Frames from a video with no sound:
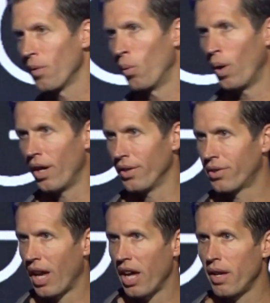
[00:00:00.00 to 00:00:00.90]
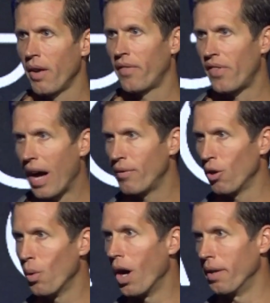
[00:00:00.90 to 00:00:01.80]
was a
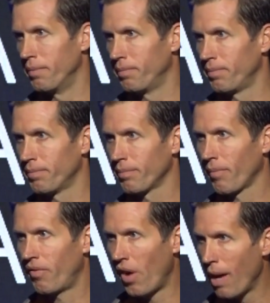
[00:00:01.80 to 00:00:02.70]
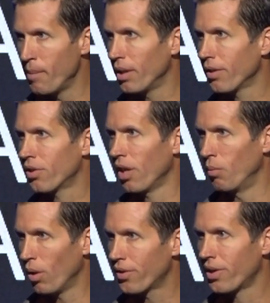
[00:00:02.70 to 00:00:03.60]
501. Five minutes and
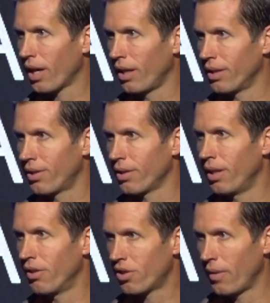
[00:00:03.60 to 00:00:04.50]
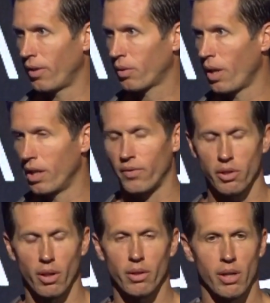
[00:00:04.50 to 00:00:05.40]
one second in the seventh grade. If you
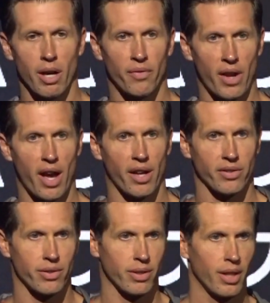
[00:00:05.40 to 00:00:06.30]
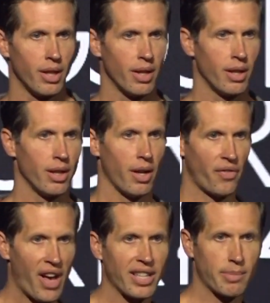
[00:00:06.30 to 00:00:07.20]
don't know how fast a
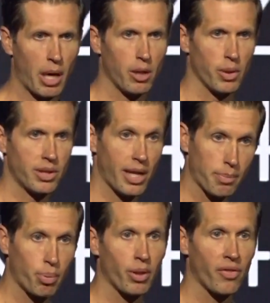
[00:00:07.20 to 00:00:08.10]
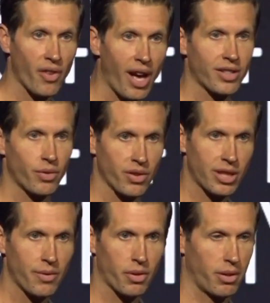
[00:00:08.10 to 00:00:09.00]
fast mile was. That's pretty fast for a
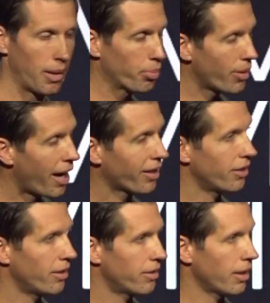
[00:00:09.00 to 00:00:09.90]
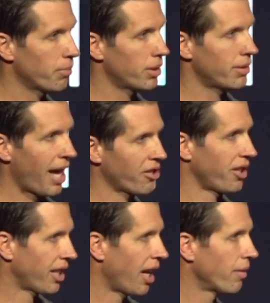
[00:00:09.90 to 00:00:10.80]
seventh grader. Not bragging or anything, but actually
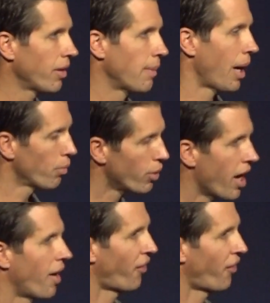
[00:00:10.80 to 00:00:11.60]
I kind of am. I ran a